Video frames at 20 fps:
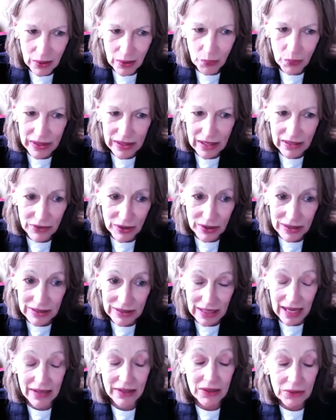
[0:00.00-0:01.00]
Whenever a
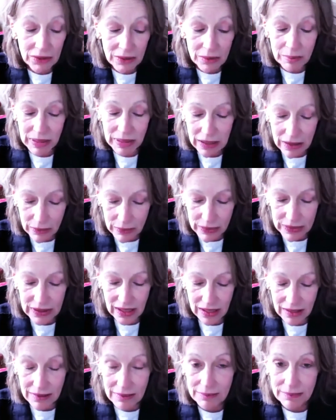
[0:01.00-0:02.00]
lion or a bear would
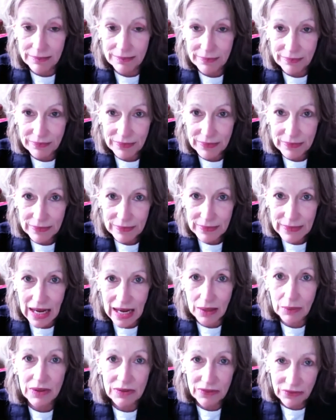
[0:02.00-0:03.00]
come,
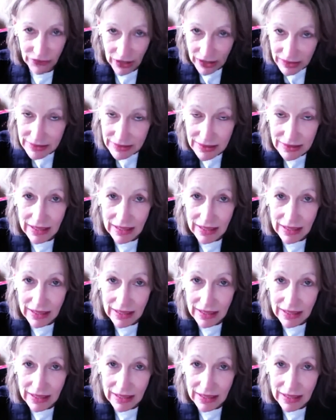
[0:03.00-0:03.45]
I would fight the